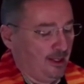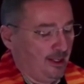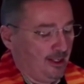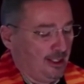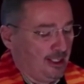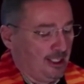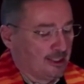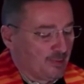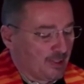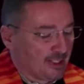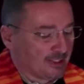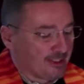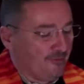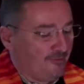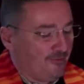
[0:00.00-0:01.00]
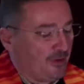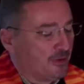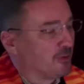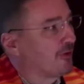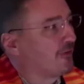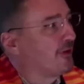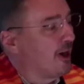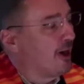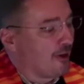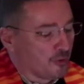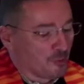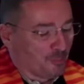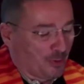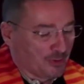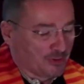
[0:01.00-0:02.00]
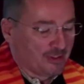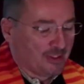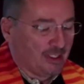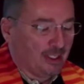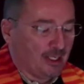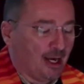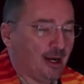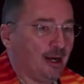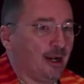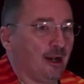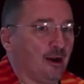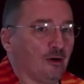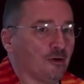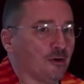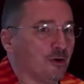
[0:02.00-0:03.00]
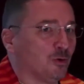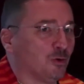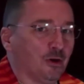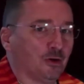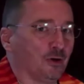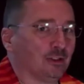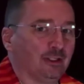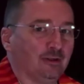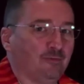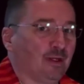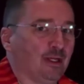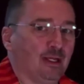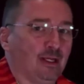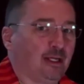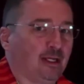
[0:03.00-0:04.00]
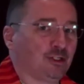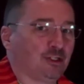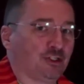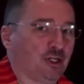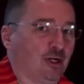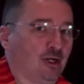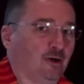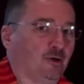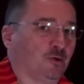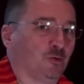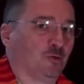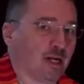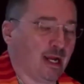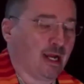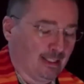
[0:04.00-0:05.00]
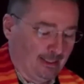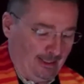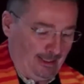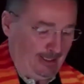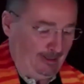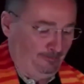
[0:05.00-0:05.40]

is because I feel that the other person and I are no longer living in a shared reality.